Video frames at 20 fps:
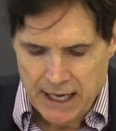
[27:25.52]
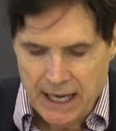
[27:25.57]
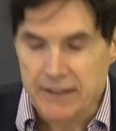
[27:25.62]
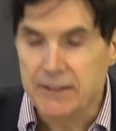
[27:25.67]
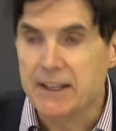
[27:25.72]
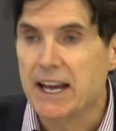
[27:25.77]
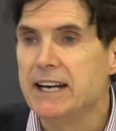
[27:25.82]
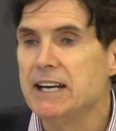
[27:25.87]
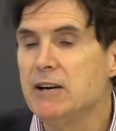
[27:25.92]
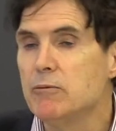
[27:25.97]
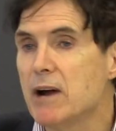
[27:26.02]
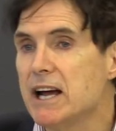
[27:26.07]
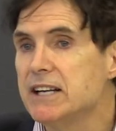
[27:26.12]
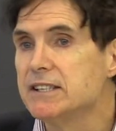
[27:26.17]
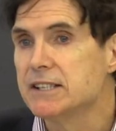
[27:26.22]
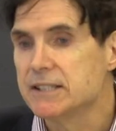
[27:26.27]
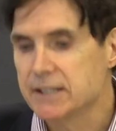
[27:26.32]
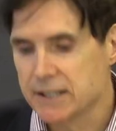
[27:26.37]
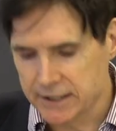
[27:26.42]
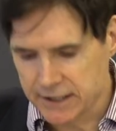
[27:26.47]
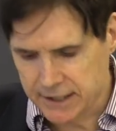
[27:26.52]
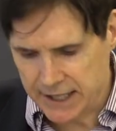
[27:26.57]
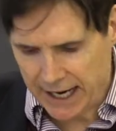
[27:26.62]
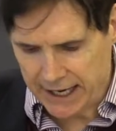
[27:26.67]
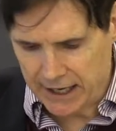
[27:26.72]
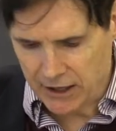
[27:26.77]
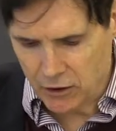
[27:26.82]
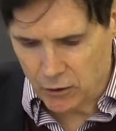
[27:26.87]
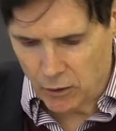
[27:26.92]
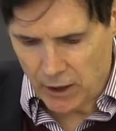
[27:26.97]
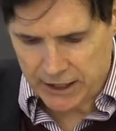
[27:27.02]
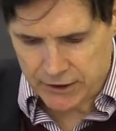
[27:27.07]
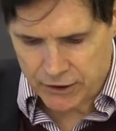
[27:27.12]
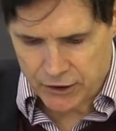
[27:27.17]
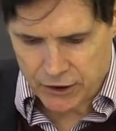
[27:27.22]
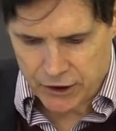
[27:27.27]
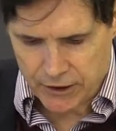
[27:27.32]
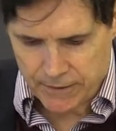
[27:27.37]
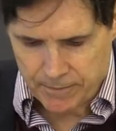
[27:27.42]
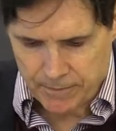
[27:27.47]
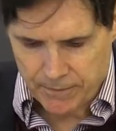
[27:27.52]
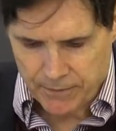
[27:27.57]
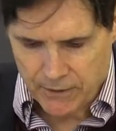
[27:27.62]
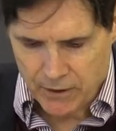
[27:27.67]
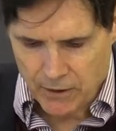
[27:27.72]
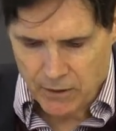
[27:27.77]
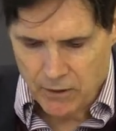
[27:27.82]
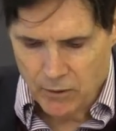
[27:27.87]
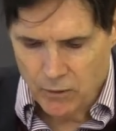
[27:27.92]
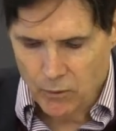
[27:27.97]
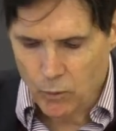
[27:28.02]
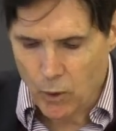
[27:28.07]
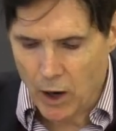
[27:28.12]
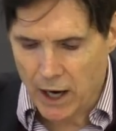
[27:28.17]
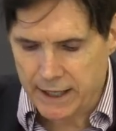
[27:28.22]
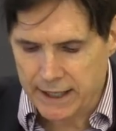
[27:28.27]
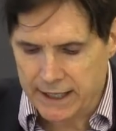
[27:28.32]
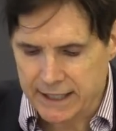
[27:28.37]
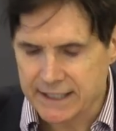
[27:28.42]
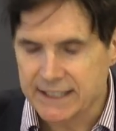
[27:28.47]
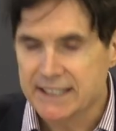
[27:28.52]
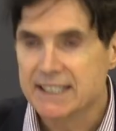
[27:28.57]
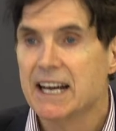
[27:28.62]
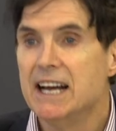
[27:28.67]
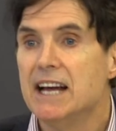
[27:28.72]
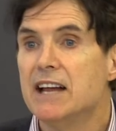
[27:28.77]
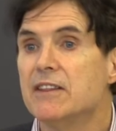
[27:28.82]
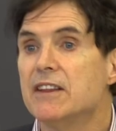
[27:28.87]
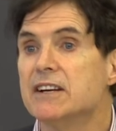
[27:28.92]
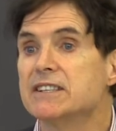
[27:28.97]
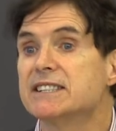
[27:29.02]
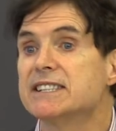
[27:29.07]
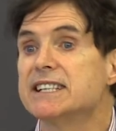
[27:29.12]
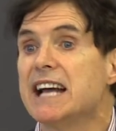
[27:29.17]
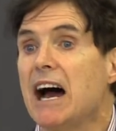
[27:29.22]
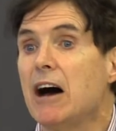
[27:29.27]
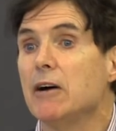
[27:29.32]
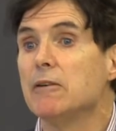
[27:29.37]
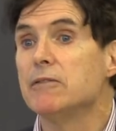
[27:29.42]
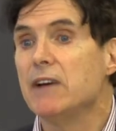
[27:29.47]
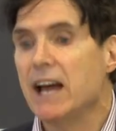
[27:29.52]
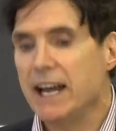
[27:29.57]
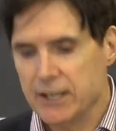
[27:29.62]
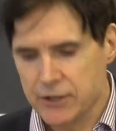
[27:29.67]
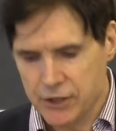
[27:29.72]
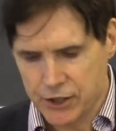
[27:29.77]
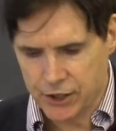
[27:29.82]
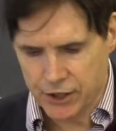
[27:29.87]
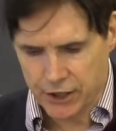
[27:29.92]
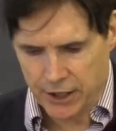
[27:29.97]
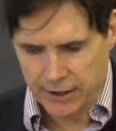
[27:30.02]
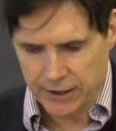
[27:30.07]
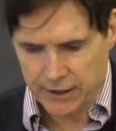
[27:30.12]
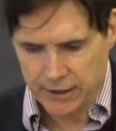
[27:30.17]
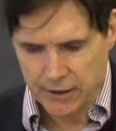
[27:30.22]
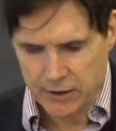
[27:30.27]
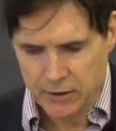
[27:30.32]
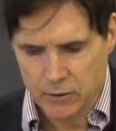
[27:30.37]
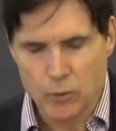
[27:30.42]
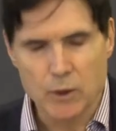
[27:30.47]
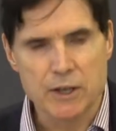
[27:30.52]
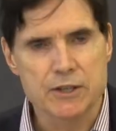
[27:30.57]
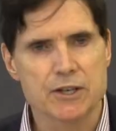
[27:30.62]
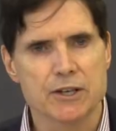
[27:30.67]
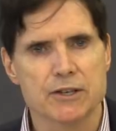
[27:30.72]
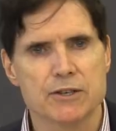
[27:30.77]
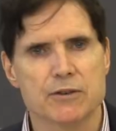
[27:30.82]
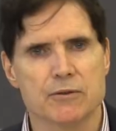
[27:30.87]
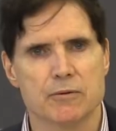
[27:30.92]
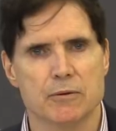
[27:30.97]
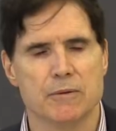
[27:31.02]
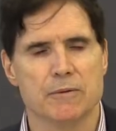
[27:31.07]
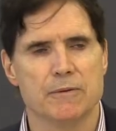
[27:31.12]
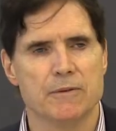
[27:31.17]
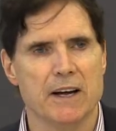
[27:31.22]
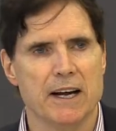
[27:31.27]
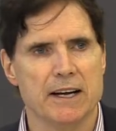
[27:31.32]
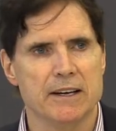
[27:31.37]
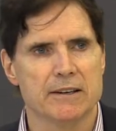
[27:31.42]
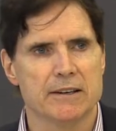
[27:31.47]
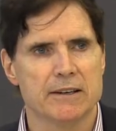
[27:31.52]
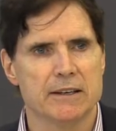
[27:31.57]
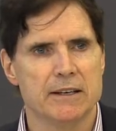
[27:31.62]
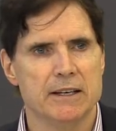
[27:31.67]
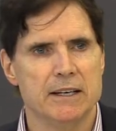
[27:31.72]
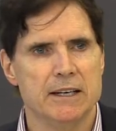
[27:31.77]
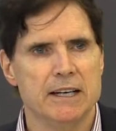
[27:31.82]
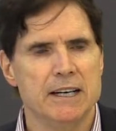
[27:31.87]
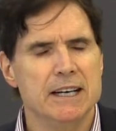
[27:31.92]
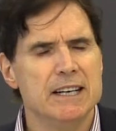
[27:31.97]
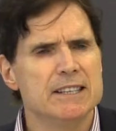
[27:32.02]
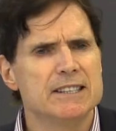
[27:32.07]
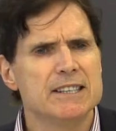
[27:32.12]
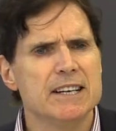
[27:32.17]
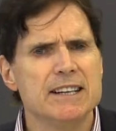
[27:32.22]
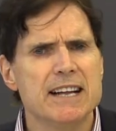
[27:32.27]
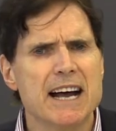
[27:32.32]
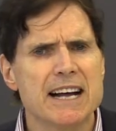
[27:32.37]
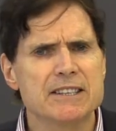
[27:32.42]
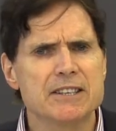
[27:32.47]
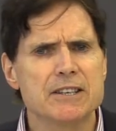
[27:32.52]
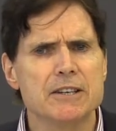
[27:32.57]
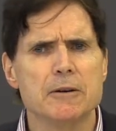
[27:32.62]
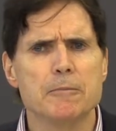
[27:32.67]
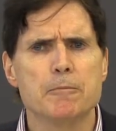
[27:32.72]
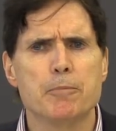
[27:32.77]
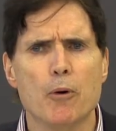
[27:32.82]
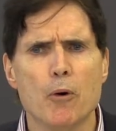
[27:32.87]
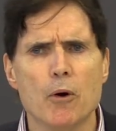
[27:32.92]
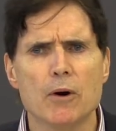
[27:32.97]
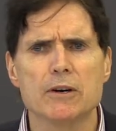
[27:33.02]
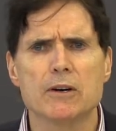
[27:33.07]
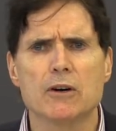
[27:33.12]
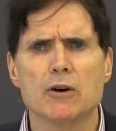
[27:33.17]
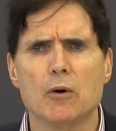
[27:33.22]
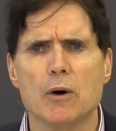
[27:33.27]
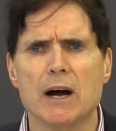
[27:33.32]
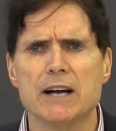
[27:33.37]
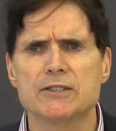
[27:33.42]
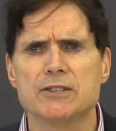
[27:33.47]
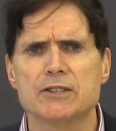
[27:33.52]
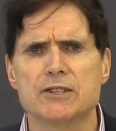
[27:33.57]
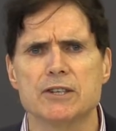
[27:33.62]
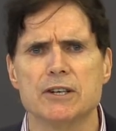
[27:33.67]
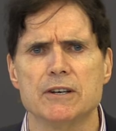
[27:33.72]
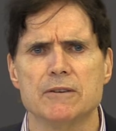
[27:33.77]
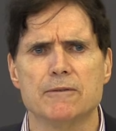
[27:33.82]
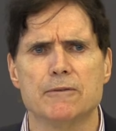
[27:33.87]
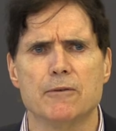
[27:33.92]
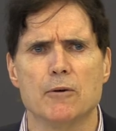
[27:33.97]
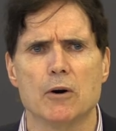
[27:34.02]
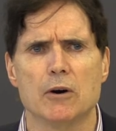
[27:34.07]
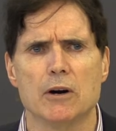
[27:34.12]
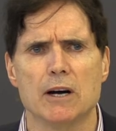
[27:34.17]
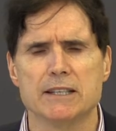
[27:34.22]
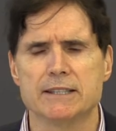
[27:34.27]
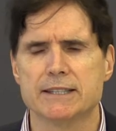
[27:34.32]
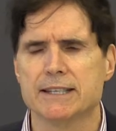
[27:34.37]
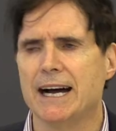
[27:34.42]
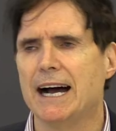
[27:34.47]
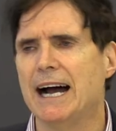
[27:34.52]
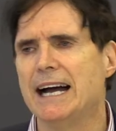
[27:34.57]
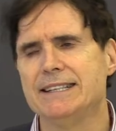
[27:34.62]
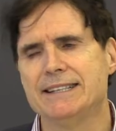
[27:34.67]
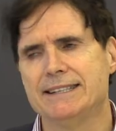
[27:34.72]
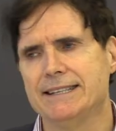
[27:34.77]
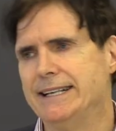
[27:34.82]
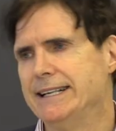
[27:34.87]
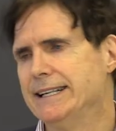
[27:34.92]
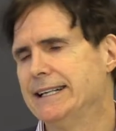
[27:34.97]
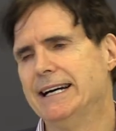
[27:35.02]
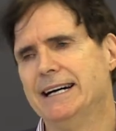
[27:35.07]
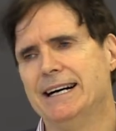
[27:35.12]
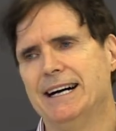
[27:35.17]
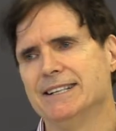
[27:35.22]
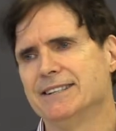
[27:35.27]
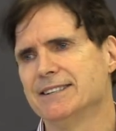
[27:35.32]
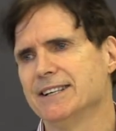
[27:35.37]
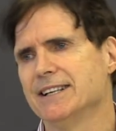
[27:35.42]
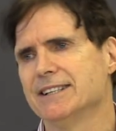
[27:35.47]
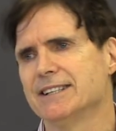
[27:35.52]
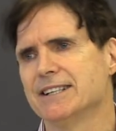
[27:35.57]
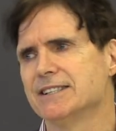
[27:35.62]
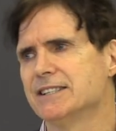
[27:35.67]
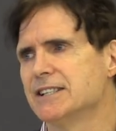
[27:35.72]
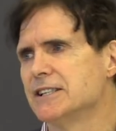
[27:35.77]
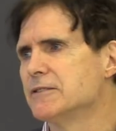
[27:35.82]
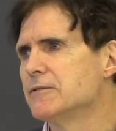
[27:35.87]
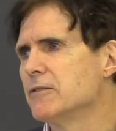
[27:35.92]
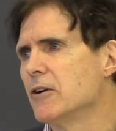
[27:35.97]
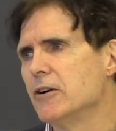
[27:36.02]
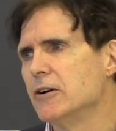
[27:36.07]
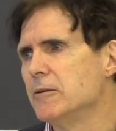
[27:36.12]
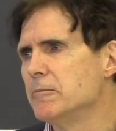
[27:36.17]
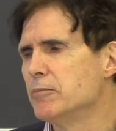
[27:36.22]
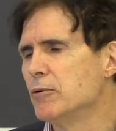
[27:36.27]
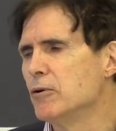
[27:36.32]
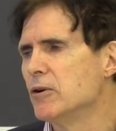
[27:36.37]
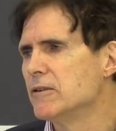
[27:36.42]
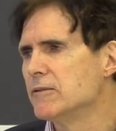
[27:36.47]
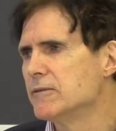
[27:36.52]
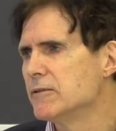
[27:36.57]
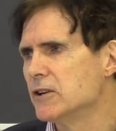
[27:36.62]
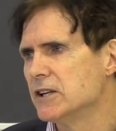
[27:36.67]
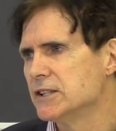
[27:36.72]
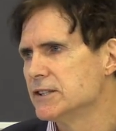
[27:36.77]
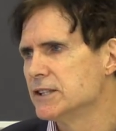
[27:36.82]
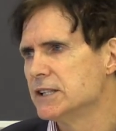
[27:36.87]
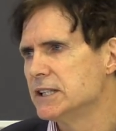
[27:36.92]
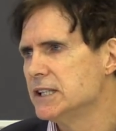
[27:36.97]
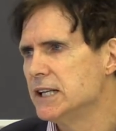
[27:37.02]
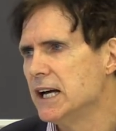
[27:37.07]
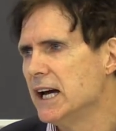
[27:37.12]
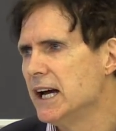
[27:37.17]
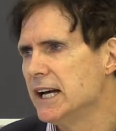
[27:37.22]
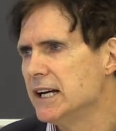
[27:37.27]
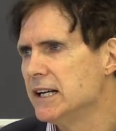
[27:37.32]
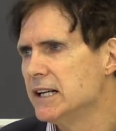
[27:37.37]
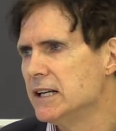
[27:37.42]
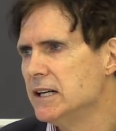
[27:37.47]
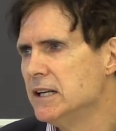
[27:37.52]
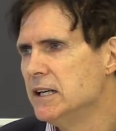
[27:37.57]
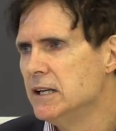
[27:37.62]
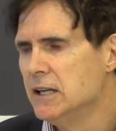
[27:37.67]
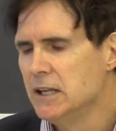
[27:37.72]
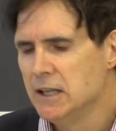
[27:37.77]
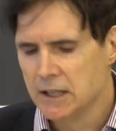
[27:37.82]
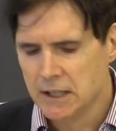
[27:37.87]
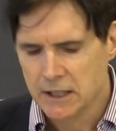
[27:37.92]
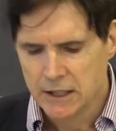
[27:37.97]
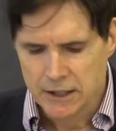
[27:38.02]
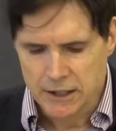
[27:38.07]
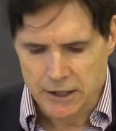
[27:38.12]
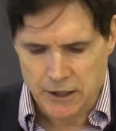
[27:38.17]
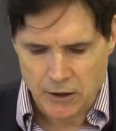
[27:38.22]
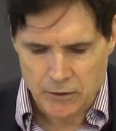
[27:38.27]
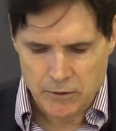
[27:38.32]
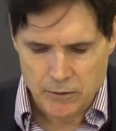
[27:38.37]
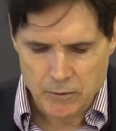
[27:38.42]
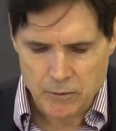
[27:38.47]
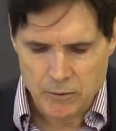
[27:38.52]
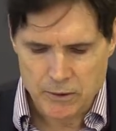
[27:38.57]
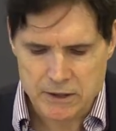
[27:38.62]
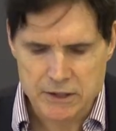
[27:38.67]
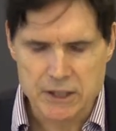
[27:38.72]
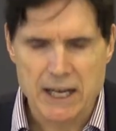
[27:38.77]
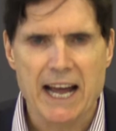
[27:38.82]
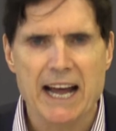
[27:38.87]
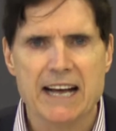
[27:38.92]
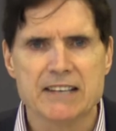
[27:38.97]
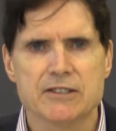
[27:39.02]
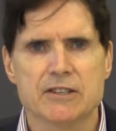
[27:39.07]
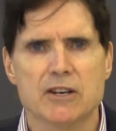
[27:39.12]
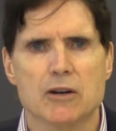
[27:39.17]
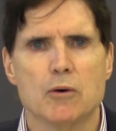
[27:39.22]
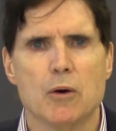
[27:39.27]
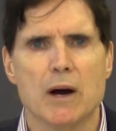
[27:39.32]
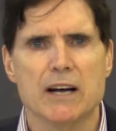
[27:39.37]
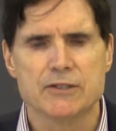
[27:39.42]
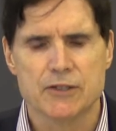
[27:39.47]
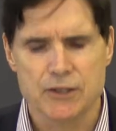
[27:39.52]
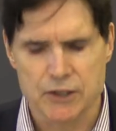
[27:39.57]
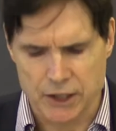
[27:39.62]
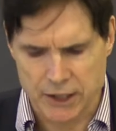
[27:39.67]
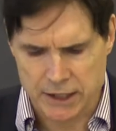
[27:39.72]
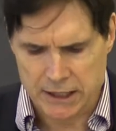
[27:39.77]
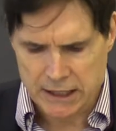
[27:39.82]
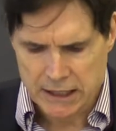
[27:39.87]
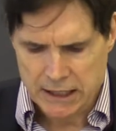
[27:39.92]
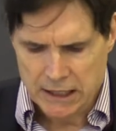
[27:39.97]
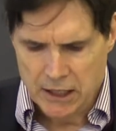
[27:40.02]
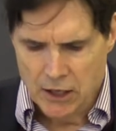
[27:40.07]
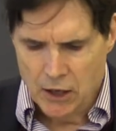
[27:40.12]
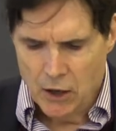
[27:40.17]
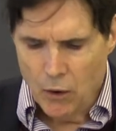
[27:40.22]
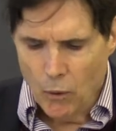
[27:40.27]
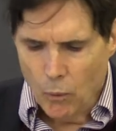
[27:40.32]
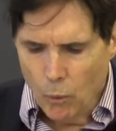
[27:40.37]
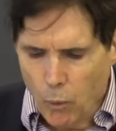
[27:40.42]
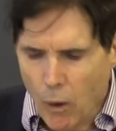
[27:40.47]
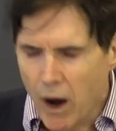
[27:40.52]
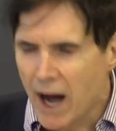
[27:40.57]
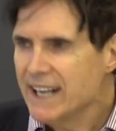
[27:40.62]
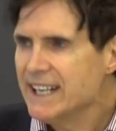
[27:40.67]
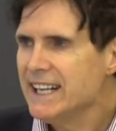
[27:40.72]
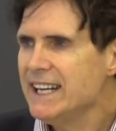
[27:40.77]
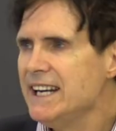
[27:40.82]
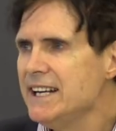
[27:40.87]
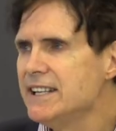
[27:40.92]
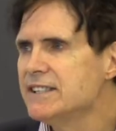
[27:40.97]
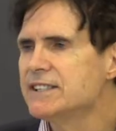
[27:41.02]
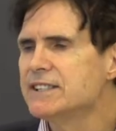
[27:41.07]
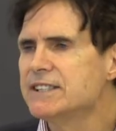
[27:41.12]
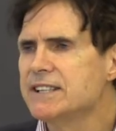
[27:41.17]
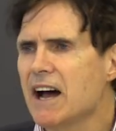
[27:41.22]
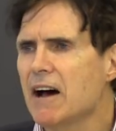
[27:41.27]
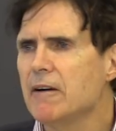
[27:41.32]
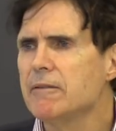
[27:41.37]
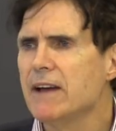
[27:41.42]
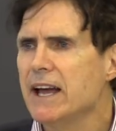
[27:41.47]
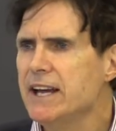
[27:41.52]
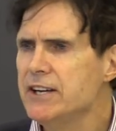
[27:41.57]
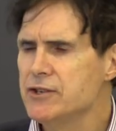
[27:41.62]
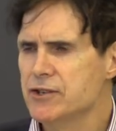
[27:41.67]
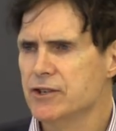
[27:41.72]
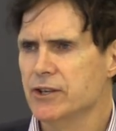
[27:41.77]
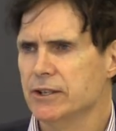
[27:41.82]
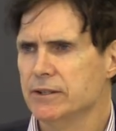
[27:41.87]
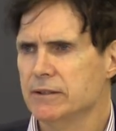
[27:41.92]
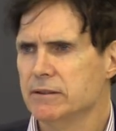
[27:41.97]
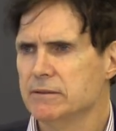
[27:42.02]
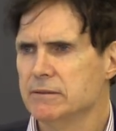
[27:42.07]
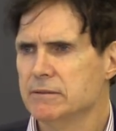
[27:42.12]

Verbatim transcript: And then he raises the second question What is the salvation which is through faith? See, that's an important question for us, I think. I think this is very important for us today. You know, to ask the question, what is salvation?